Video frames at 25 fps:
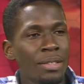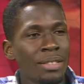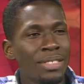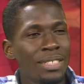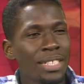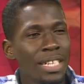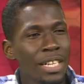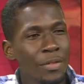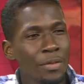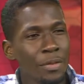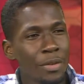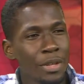
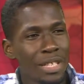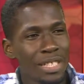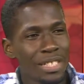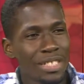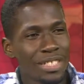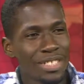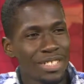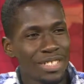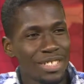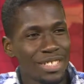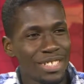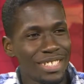take for
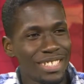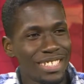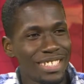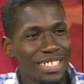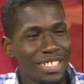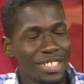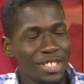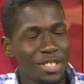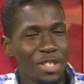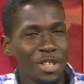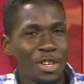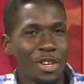
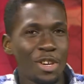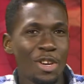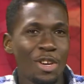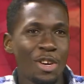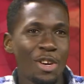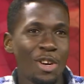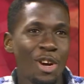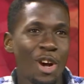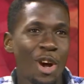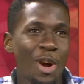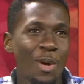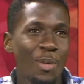instance
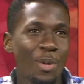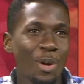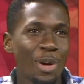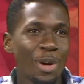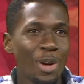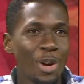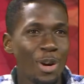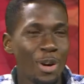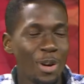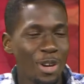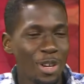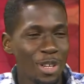our
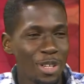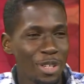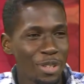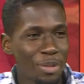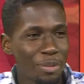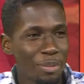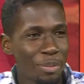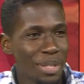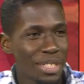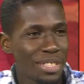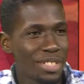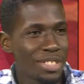current
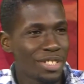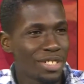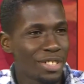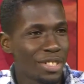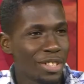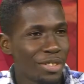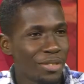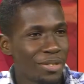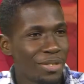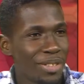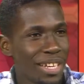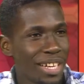
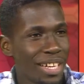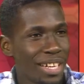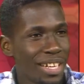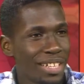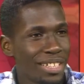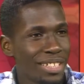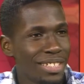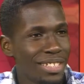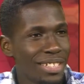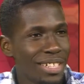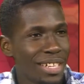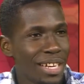Minister of Health.